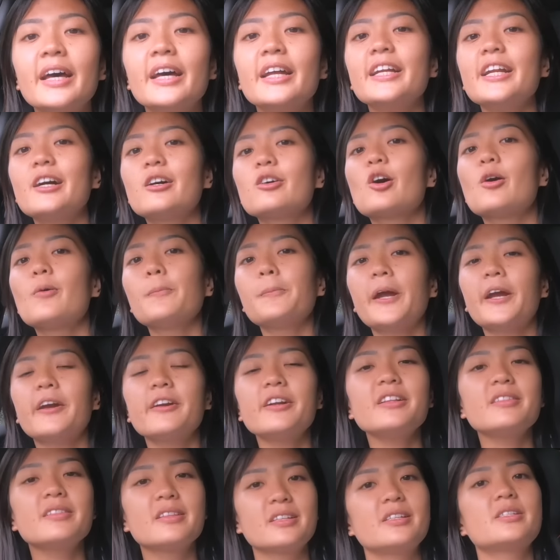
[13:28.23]
Now,
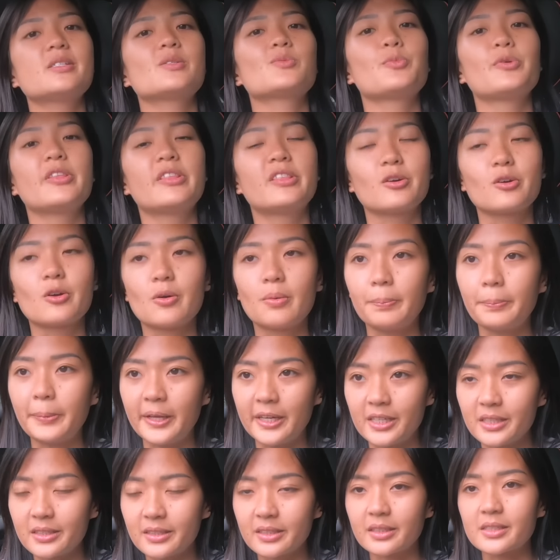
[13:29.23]
comparing this with the
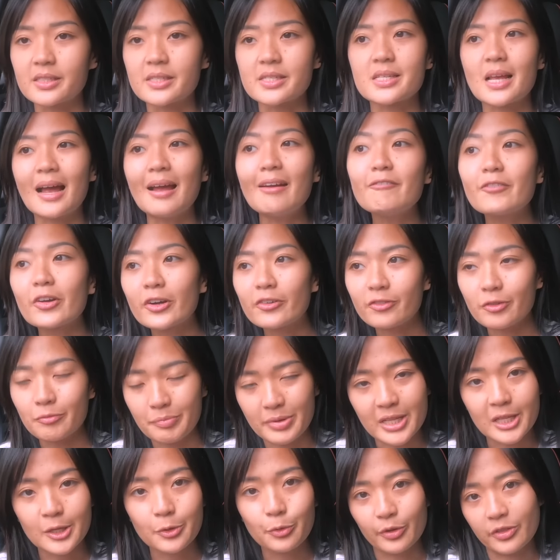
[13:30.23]
competitors, I'm very
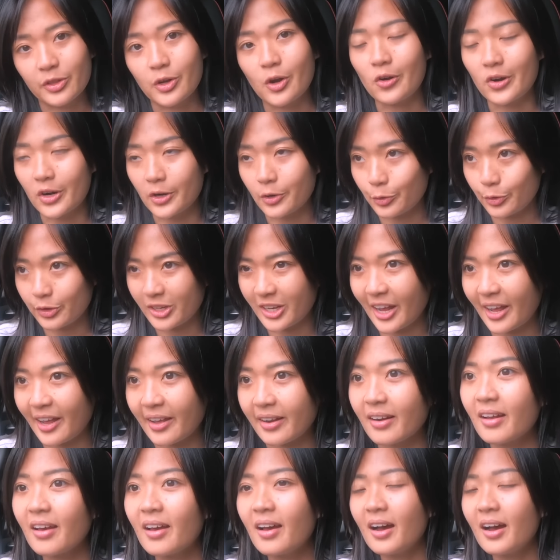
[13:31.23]
familiar with the Aura Good Cat.